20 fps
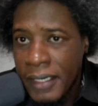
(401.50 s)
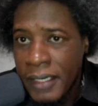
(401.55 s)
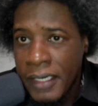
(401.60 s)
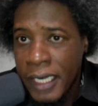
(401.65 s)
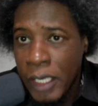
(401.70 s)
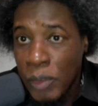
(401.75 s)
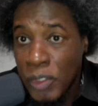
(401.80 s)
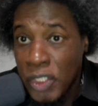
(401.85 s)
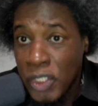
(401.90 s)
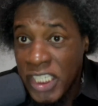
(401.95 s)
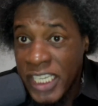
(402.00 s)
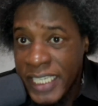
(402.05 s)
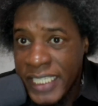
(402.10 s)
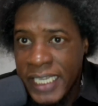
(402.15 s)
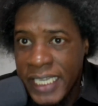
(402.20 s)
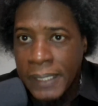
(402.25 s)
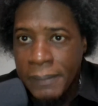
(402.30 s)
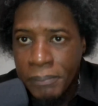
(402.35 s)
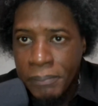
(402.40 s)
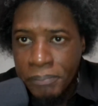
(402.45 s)

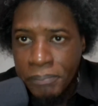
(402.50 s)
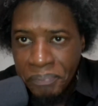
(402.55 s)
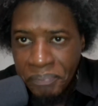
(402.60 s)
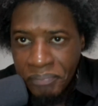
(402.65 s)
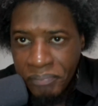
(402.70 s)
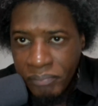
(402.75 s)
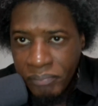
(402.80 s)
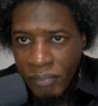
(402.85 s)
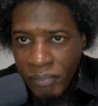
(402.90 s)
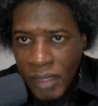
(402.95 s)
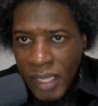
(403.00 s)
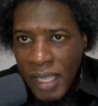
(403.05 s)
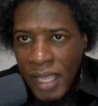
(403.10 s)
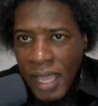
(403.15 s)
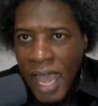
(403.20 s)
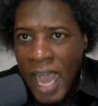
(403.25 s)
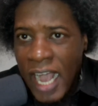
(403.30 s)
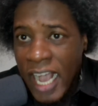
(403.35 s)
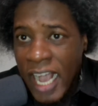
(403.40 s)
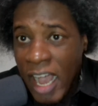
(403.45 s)
negotiating
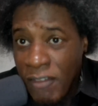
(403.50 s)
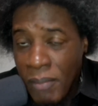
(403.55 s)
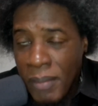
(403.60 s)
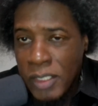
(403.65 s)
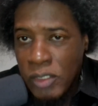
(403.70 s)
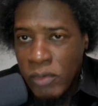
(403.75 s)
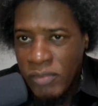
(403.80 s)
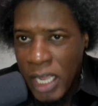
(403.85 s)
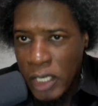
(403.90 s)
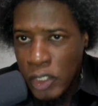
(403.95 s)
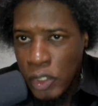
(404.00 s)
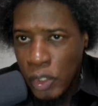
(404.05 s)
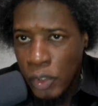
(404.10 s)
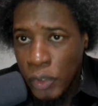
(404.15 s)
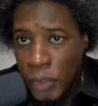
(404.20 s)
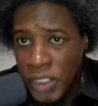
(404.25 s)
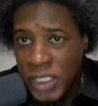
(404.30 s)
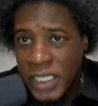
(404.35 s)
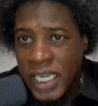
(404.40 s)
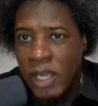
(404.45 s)
a government of national
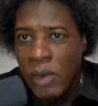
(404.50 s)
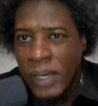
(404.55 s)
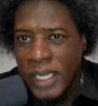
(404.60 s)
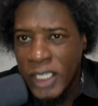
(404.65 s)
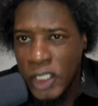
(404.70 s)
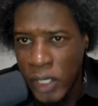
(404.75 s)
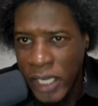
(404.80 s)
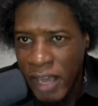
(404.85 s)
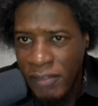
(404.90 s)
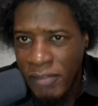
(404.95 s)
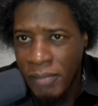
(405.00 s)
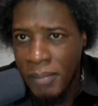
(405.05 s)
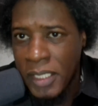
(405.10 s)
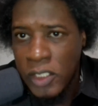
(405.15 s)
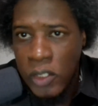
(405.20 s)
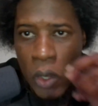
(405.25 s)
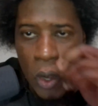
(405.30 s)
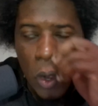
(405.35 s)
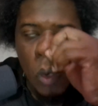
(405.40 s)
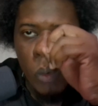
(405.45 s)
unity, a coalition
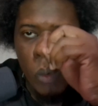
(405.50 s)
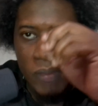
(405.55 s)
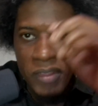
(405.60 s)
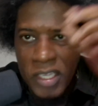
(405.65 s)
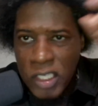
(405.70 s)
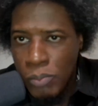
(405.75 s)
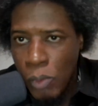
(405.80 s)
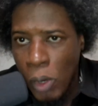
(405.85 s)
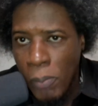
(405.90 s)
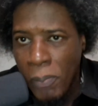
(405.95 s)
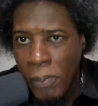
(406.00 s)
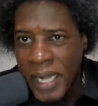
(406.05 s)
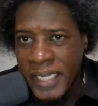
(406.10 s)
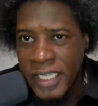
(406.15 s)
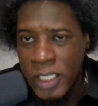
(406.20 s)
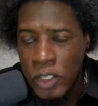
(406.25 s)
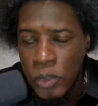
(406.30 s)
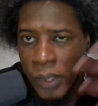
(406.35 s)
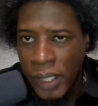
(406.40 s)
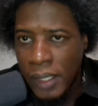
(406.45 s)
government, where these small
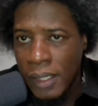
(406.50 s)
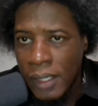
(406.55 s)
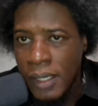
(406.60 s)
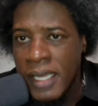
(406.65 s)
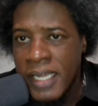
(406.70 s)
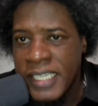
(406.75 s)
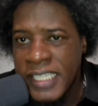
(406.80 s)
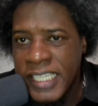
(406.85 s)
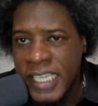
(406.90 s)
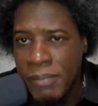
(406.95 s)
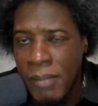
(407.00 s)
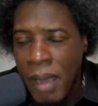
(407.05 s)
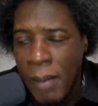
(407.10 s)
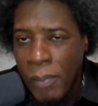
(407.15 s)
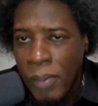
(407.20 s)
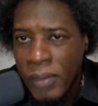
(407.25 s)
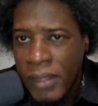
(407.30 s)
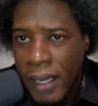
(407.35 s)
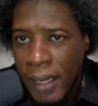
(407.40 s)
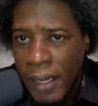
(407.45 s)
parties will team
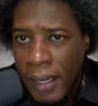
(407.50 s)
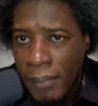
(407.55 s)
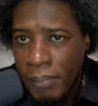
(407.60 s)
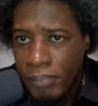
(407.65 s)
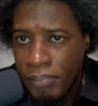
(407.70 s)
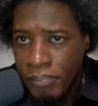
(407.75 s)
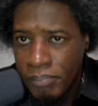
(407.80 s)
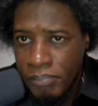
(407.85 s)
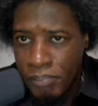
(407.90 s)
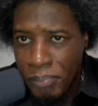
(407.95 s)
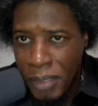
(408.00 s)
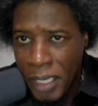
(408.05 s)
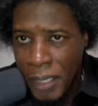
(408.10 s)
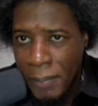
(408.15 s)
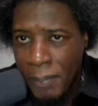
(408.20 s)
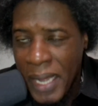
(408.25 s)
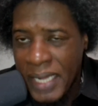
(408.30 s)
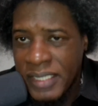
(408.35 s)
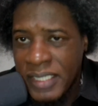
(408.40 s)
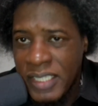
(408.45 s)
up with the big
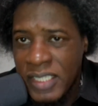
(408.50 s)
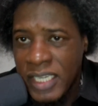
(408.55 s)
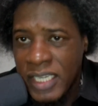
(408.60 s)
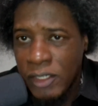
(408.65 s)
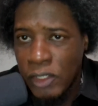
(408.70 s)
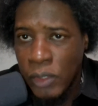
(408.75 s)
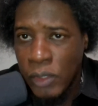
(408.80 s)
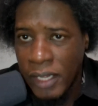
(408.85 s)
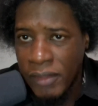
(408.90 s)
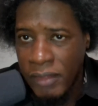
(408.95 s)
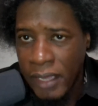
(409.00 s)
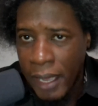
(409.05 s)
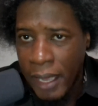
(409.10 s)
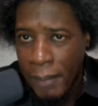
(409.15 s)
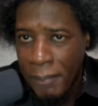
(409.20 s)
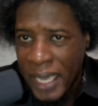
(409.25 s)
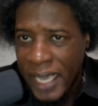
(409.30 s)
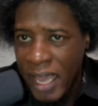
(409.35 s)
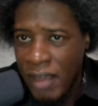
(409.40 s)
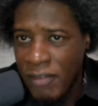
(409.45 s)
parties, and they can
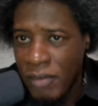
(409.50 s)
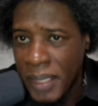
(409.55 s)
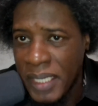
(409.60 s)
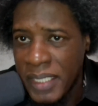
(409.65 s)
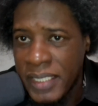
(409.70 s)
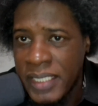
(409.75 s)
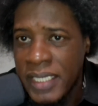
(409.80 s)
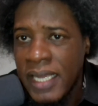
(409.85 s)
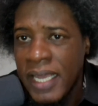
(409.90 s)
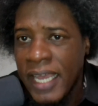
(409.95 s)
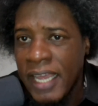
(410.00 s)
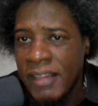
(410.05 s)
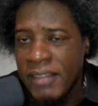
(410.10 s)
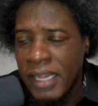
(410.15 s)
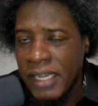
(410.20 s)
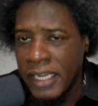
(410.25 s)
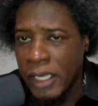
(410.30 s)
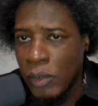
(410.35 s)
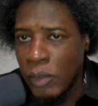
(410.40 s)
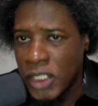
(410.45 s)
make government, and
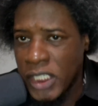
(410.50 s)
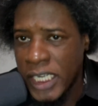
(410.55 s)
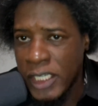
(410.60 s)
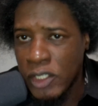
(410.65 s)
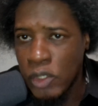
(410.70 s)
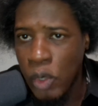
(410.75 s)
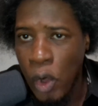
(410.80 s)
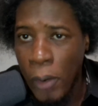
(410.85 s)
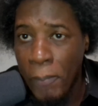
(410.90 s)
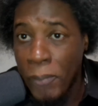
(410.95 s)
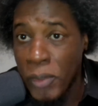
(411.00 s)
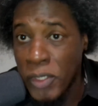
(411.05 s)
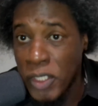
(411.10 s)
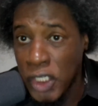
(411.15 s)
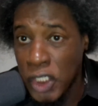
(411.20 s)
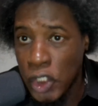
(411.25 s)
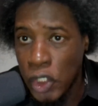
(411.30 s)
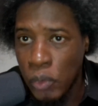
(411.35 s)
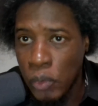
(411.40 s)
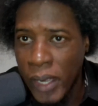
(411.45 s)
they'll negotiate on
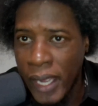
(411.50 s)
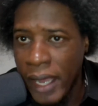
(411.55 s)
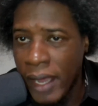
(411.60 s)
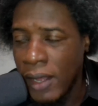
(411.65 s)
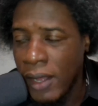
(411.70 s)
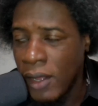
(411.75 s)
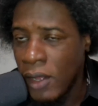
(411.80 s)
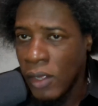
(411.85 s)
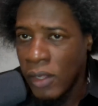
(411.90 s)
position where